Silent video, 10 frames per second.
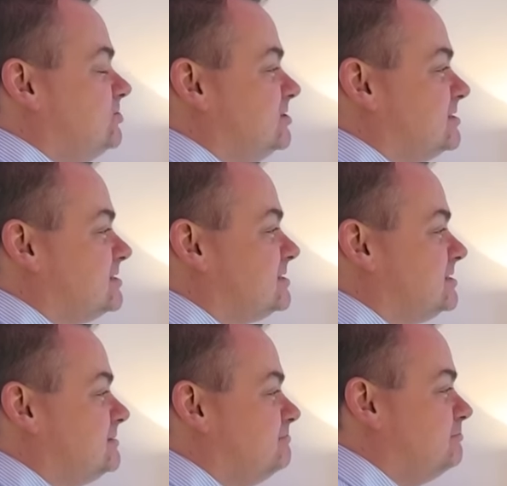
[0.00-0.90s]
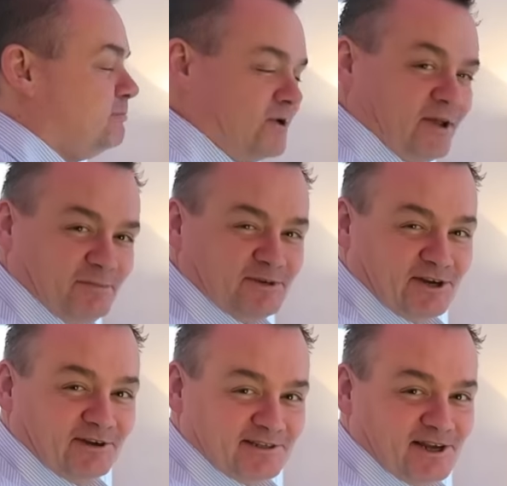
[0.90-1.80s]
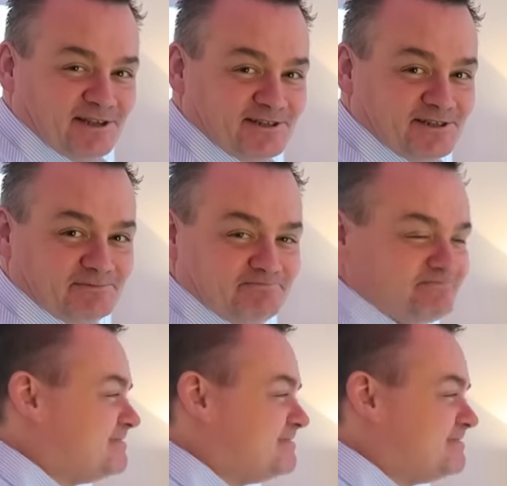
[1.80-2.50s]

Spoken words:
Just putting up a journal's nonsense.